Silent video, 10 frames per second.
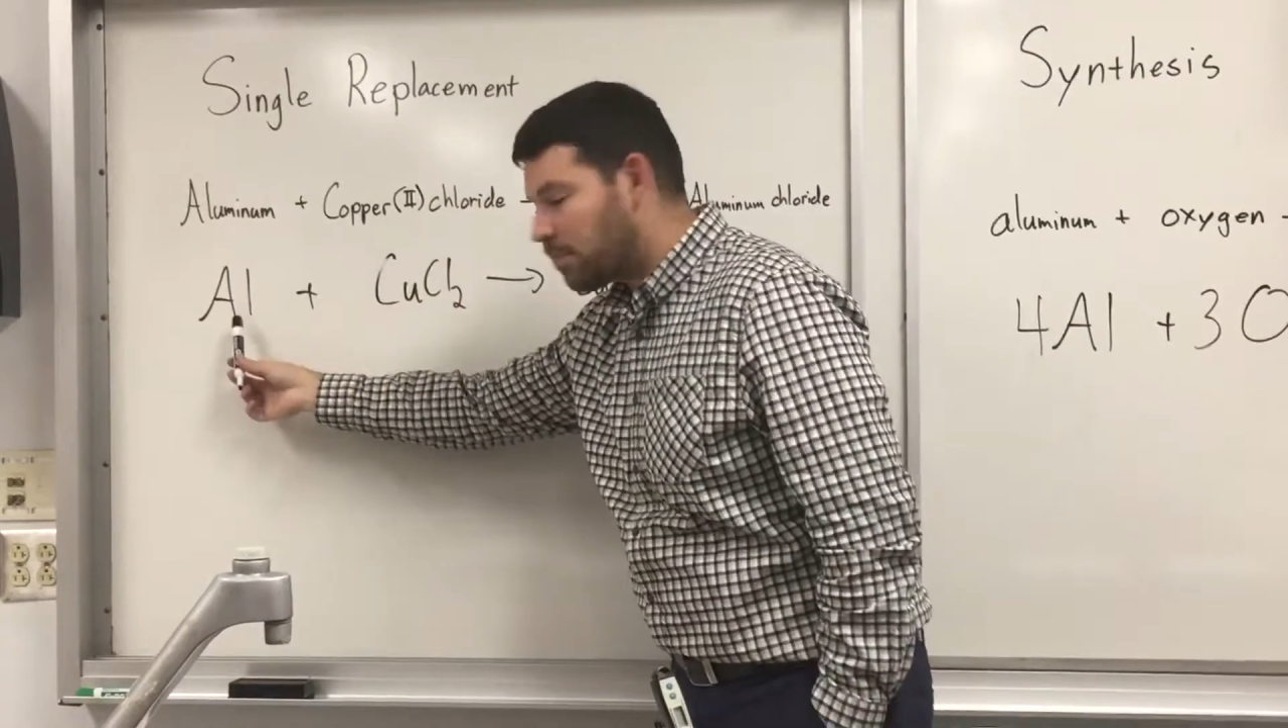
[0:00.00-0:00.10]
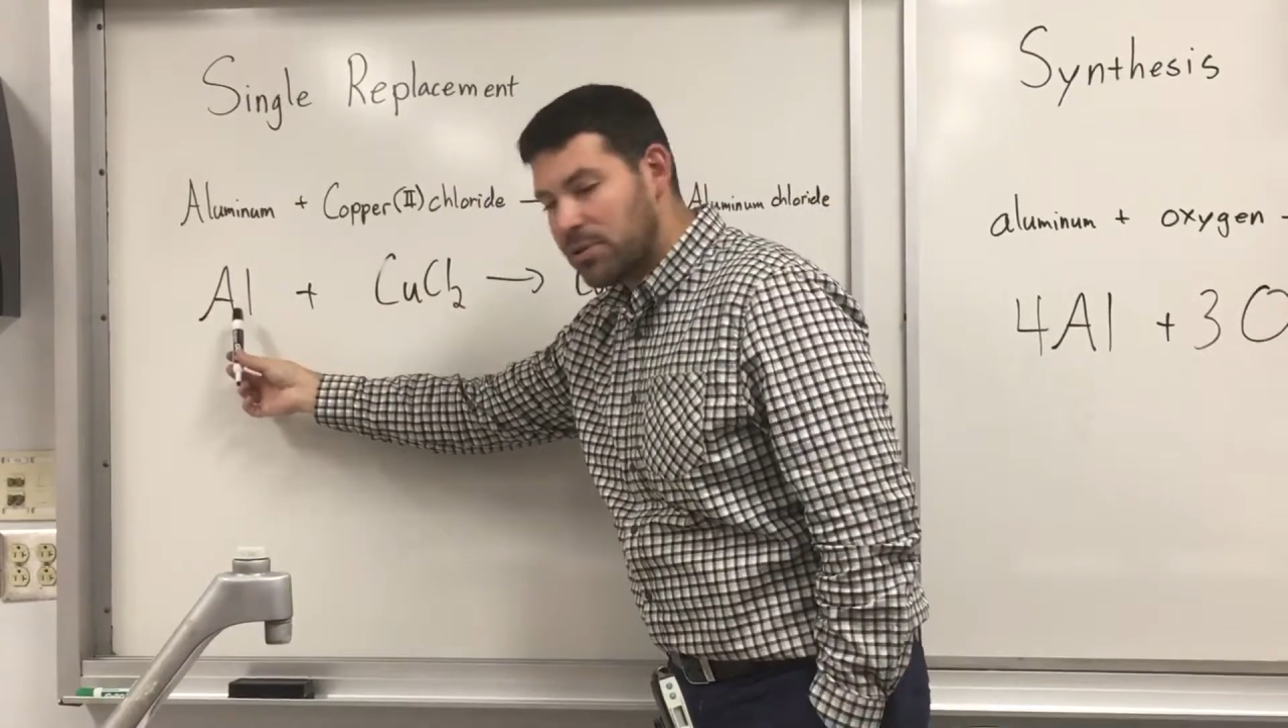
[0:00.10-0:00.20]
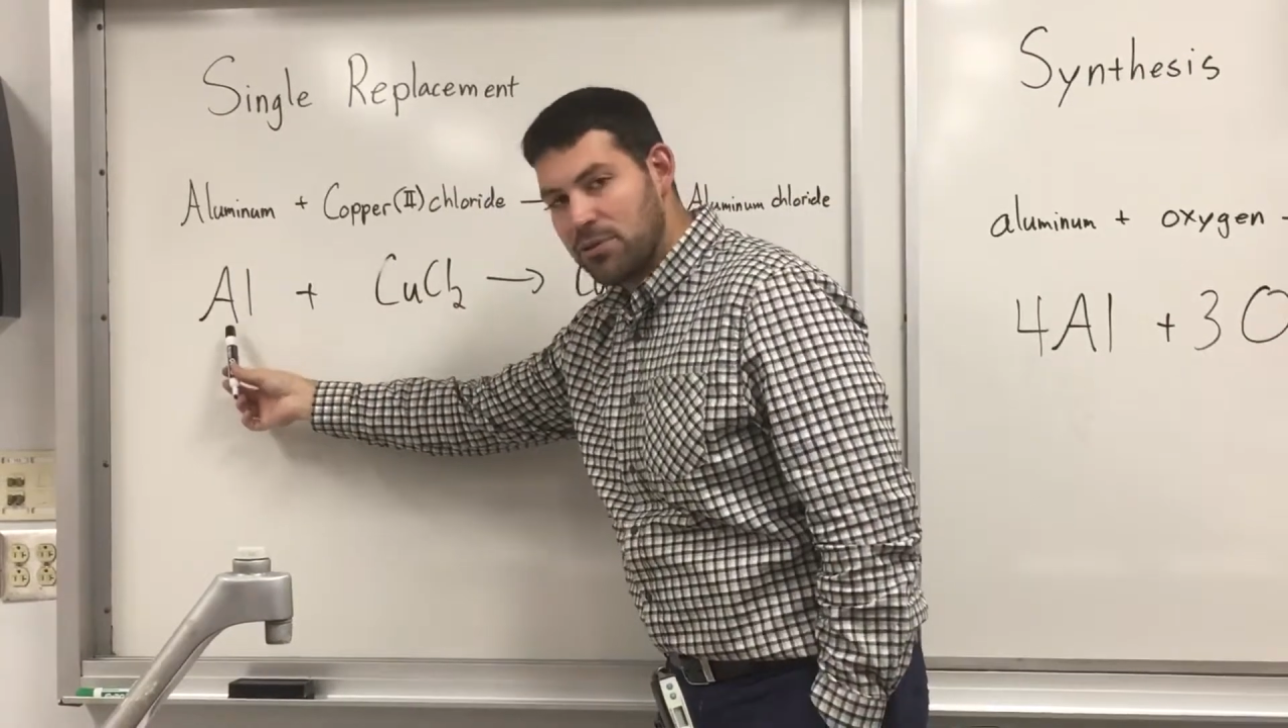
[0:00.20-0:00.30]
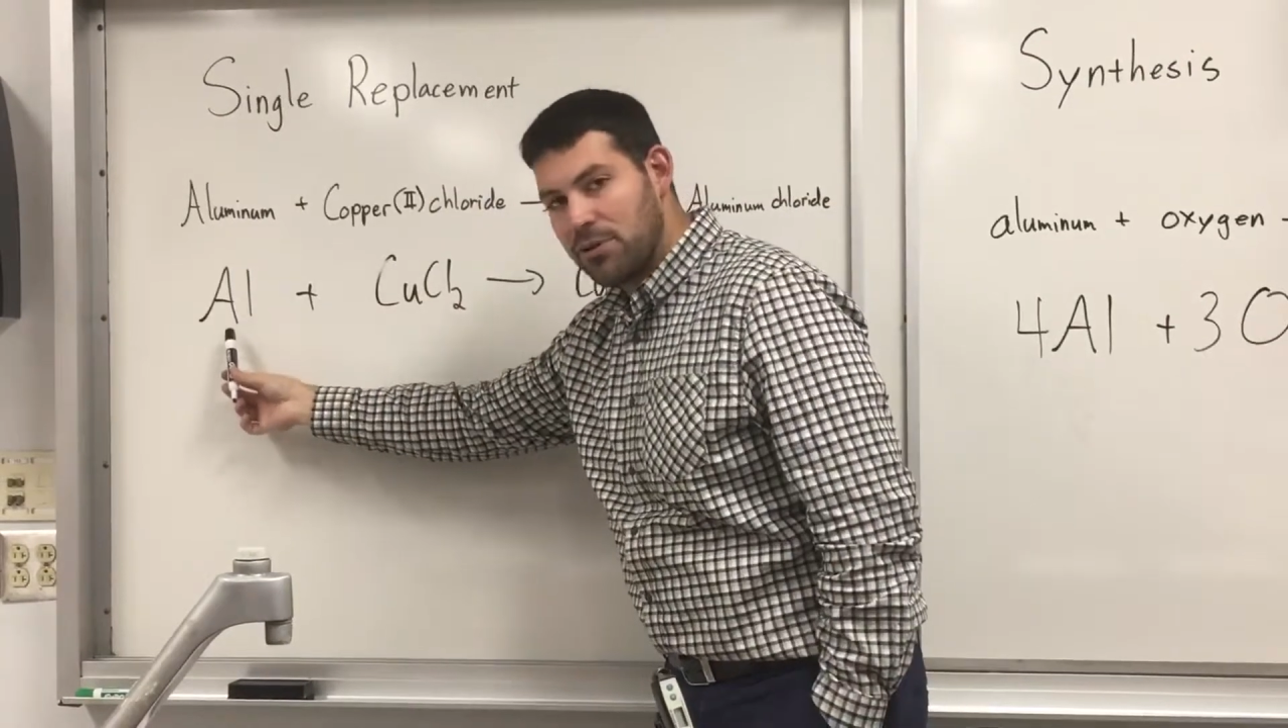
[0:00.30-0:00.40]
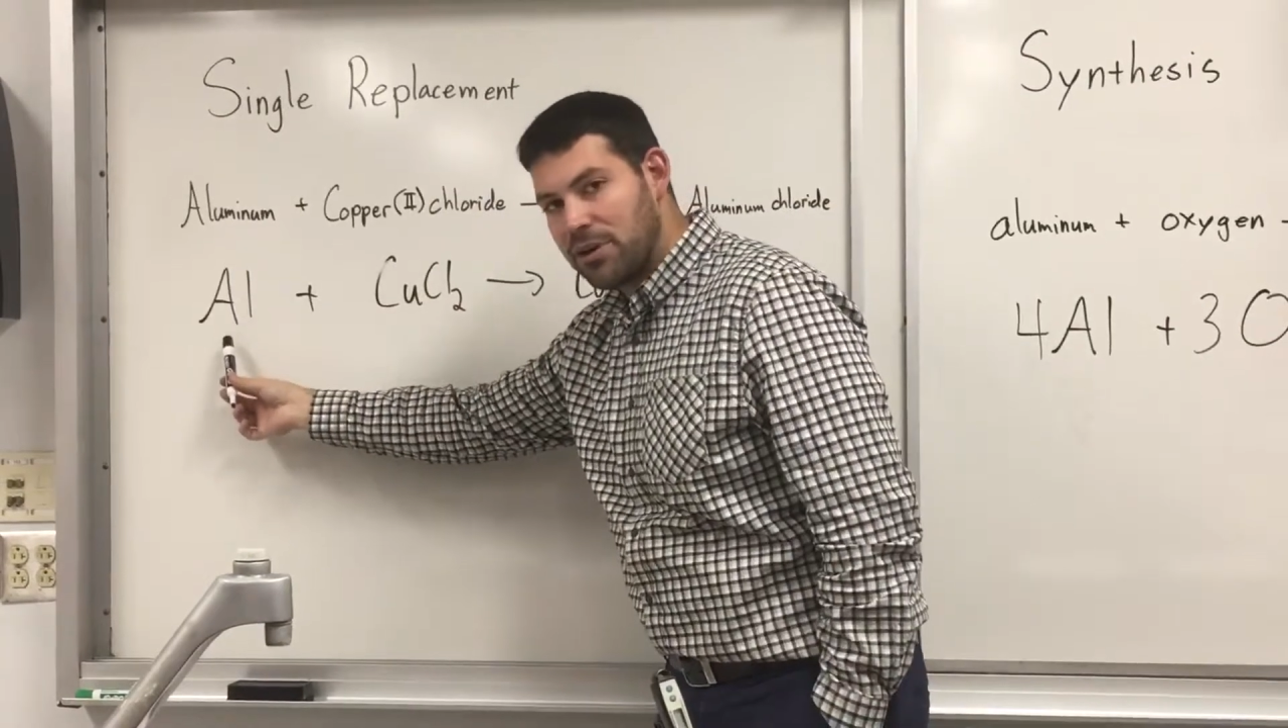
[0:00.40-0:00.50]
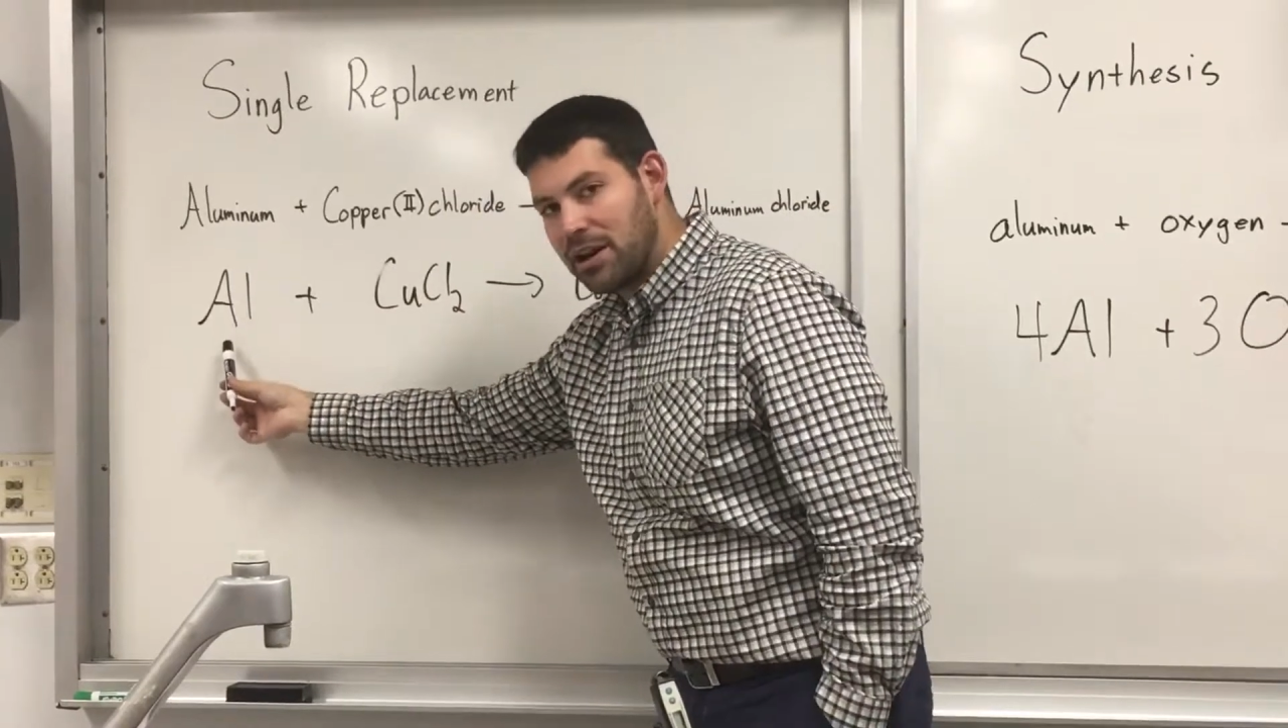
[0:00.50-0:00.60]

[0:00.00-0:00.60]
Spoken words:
a pure